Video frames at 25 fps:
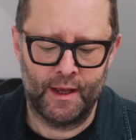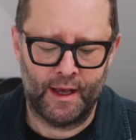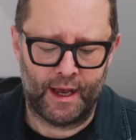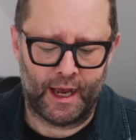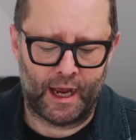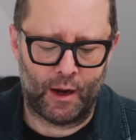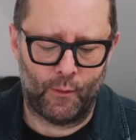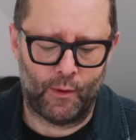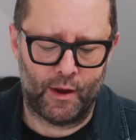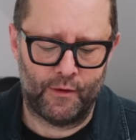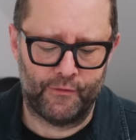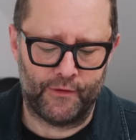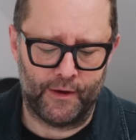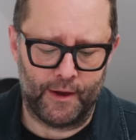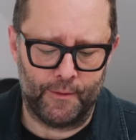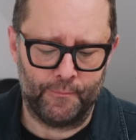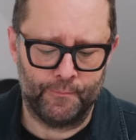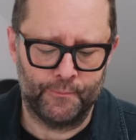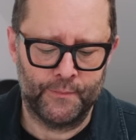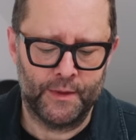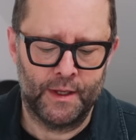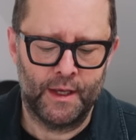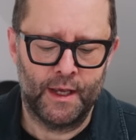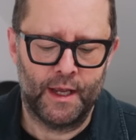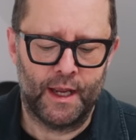
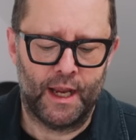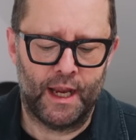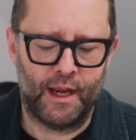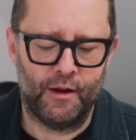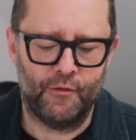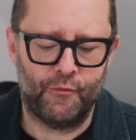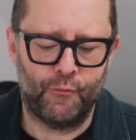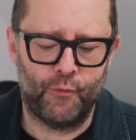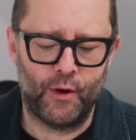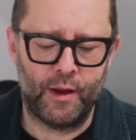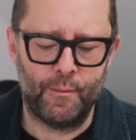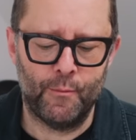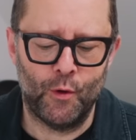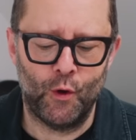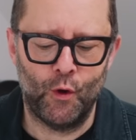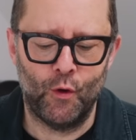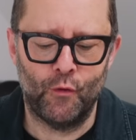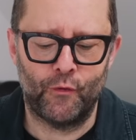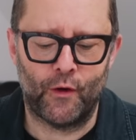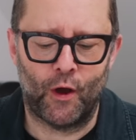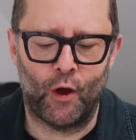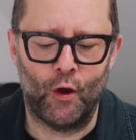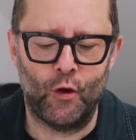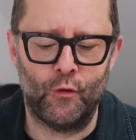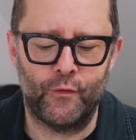However, if we
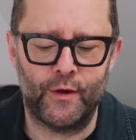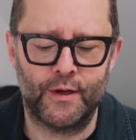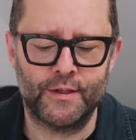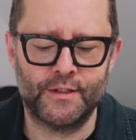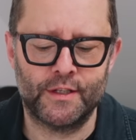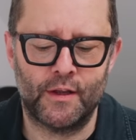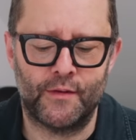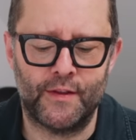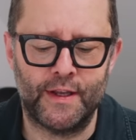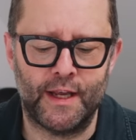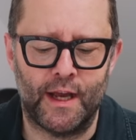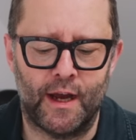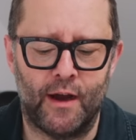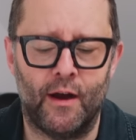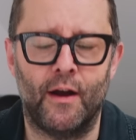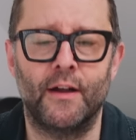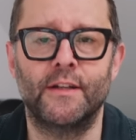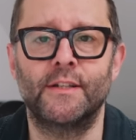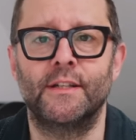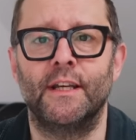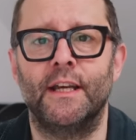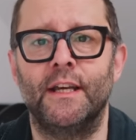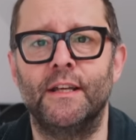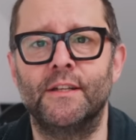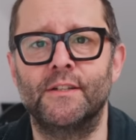move over to the
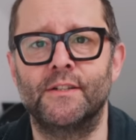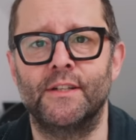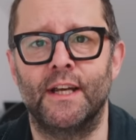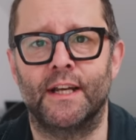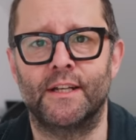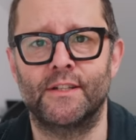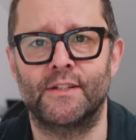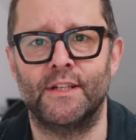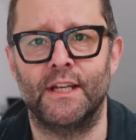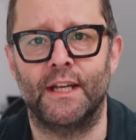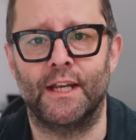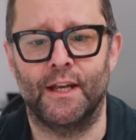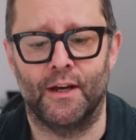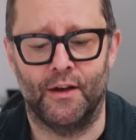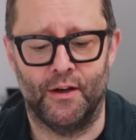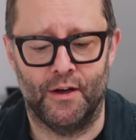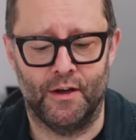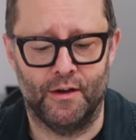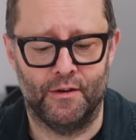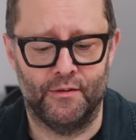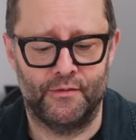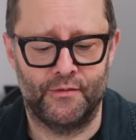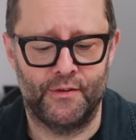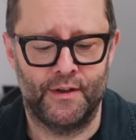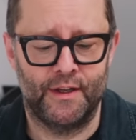RT60
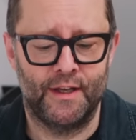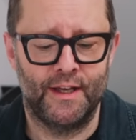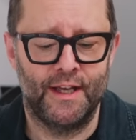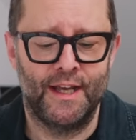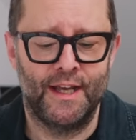curve,